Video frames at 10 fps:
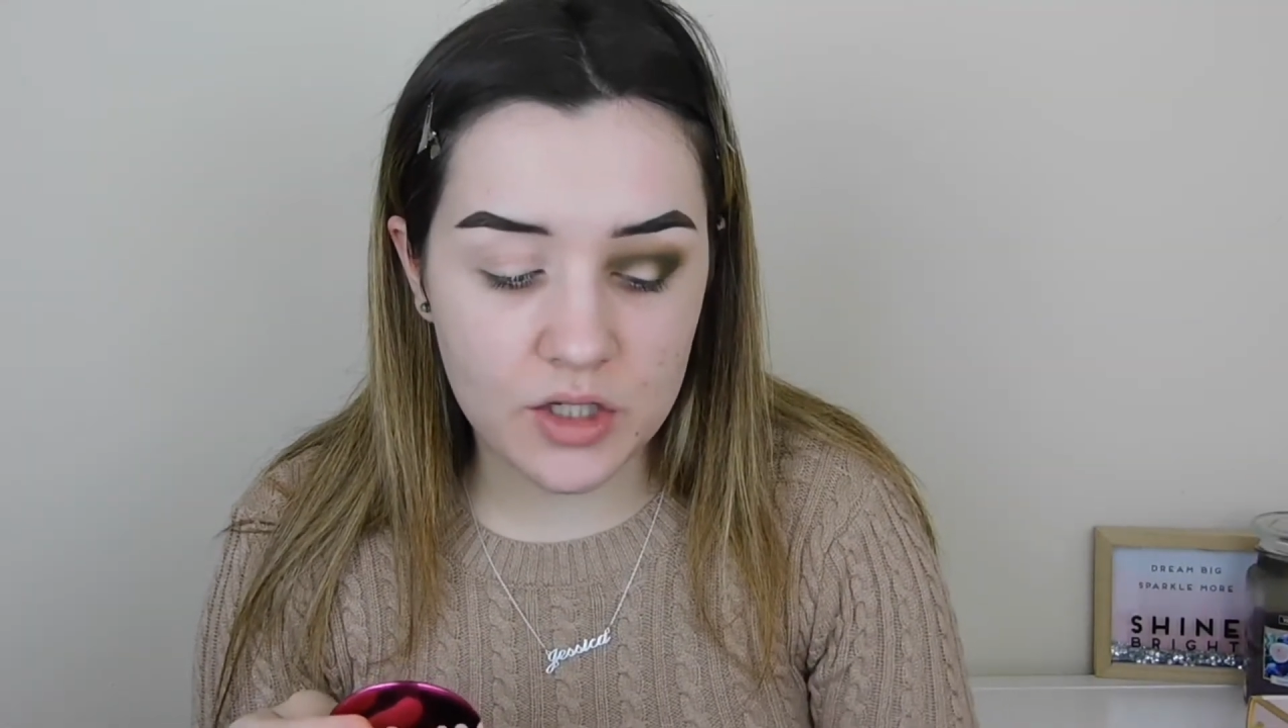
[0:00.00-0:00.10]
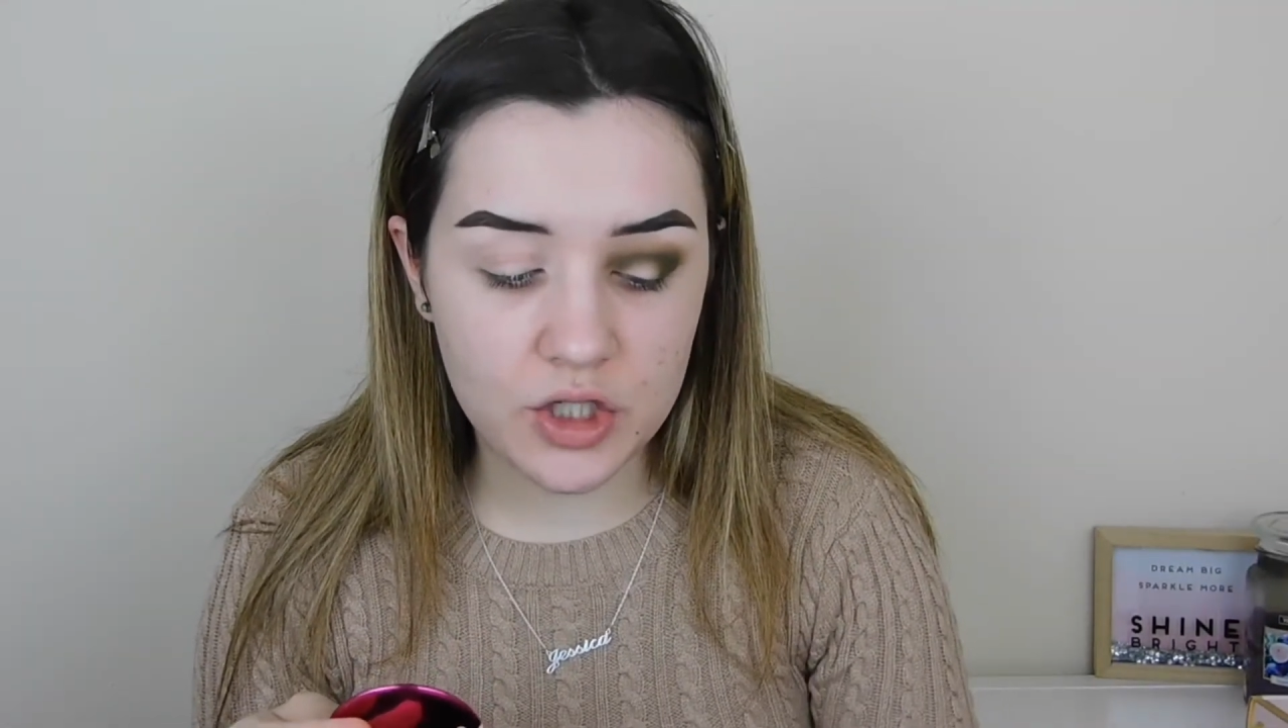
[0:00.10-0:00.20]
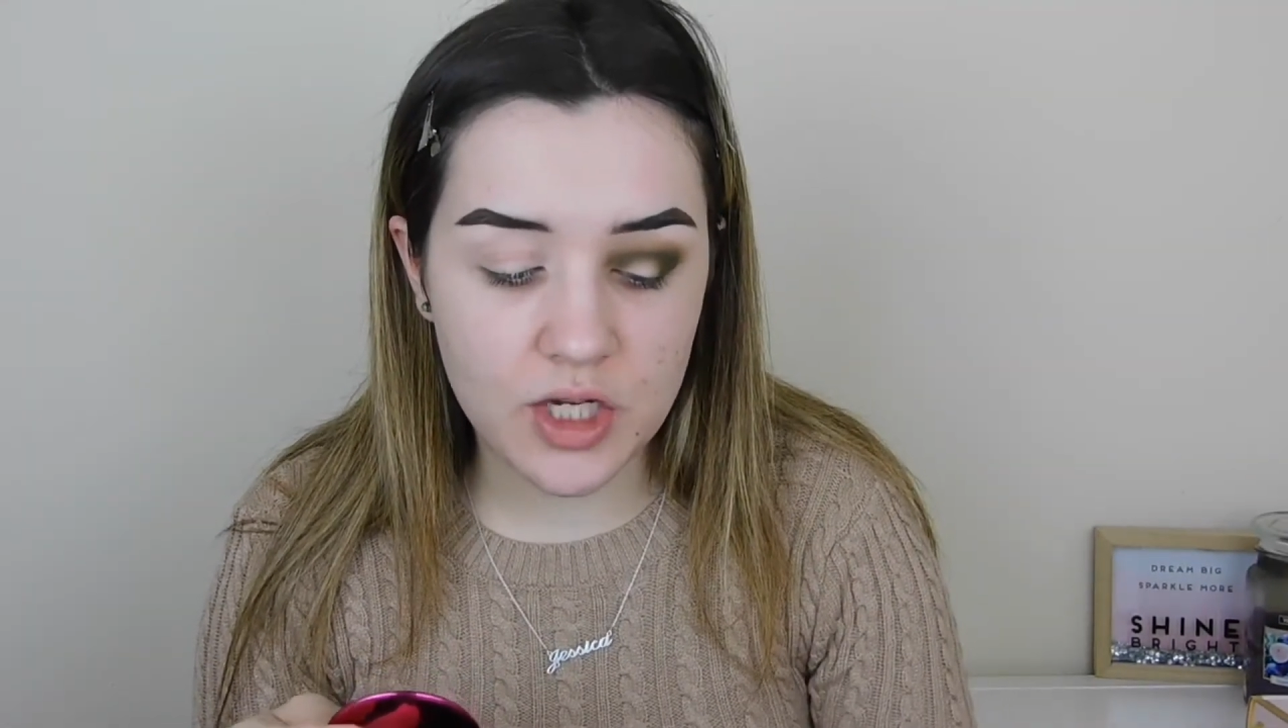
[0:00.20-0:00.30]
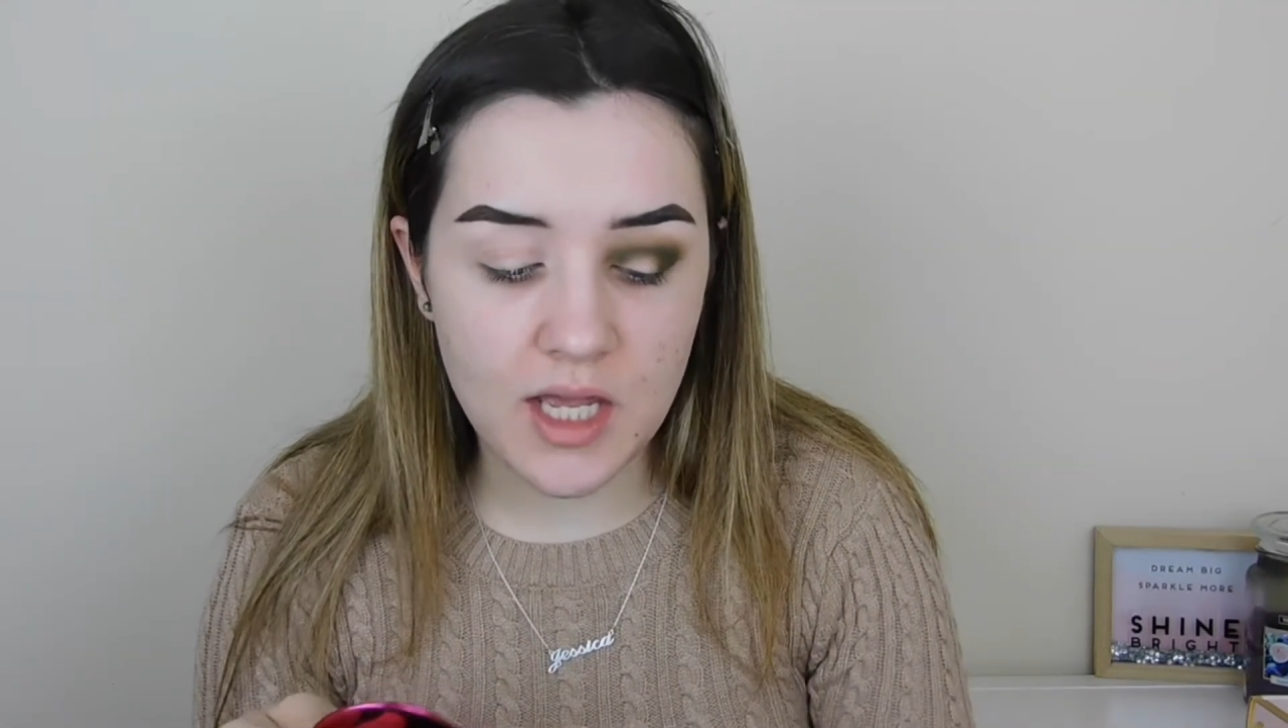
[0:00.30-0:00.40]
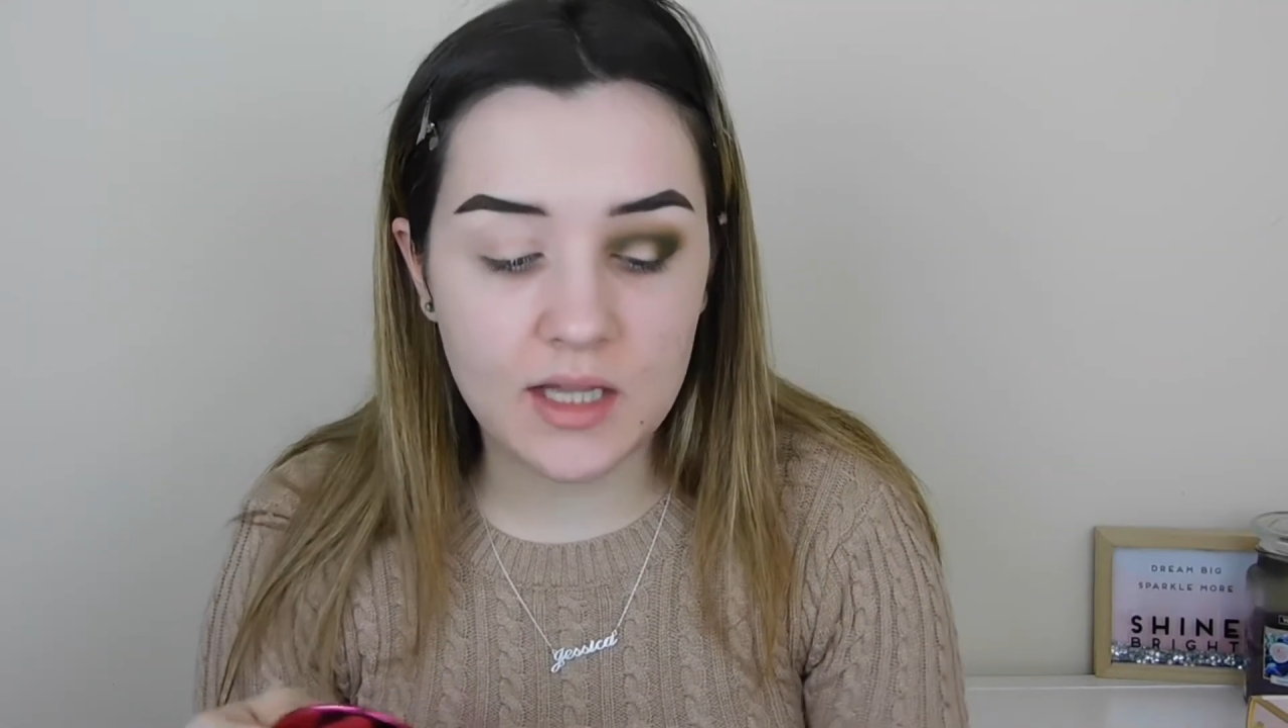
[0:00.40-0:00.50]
shade,